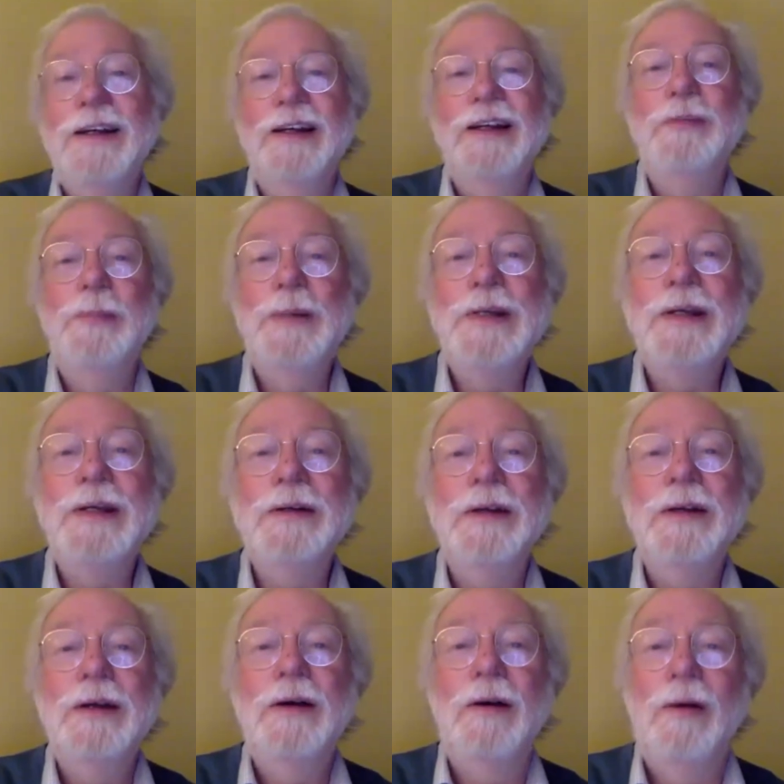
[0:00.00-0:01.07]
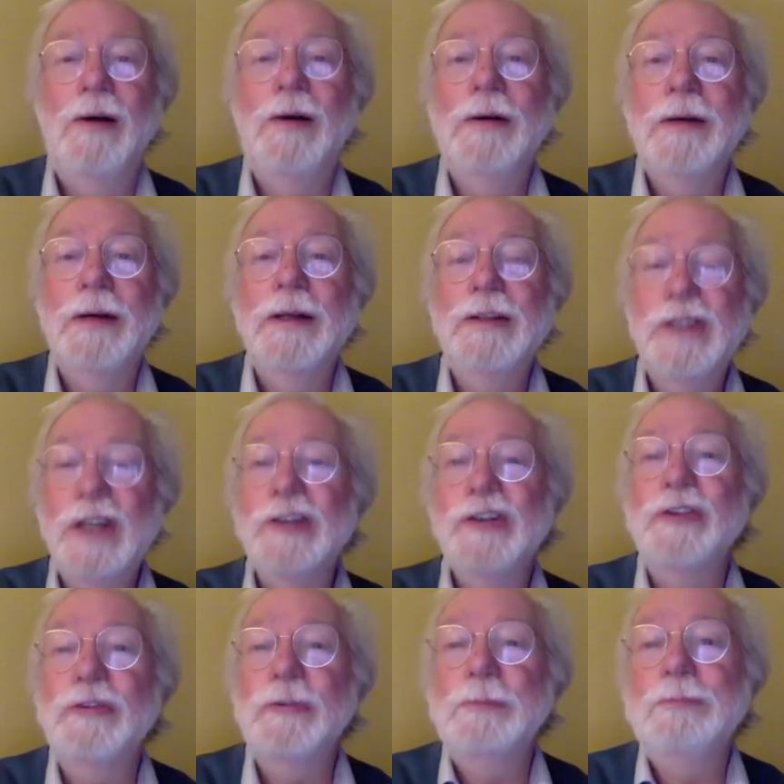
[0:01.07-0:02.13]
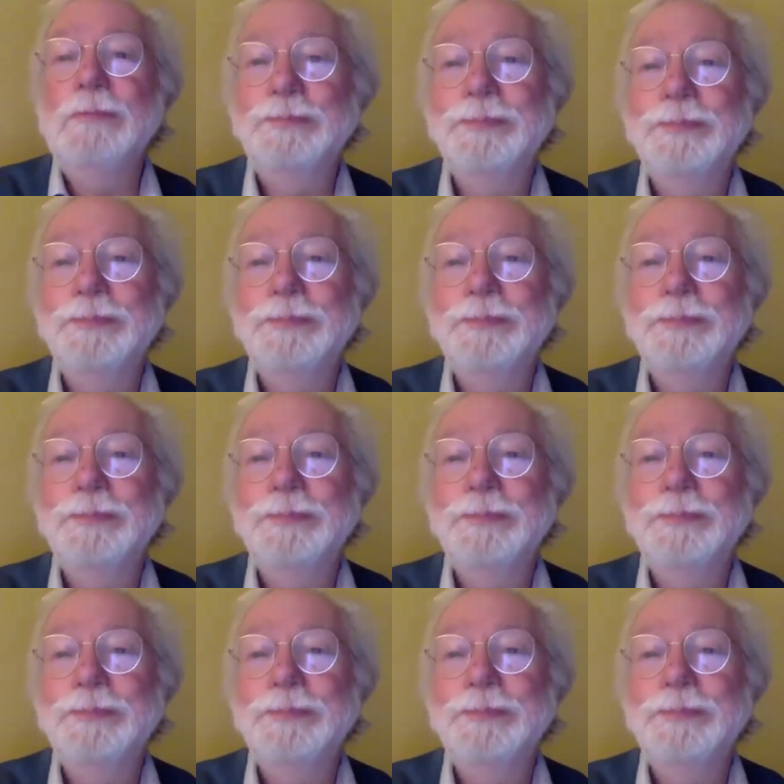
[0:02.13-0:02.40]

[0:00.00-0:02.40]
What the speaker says: had been on judges.